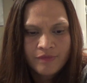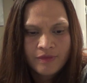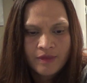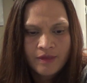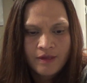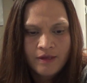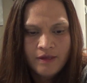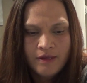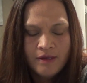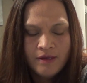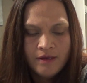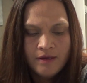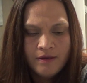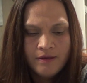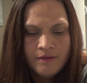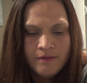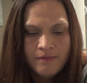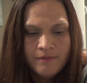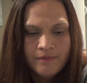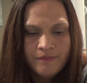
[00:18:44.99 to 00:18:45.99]

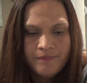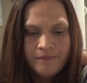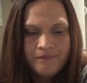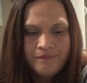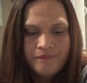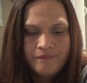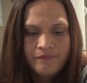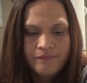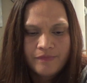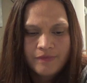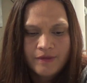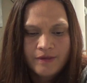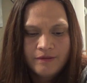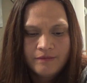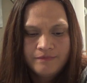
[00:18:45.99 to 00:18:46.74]
Nothing is said.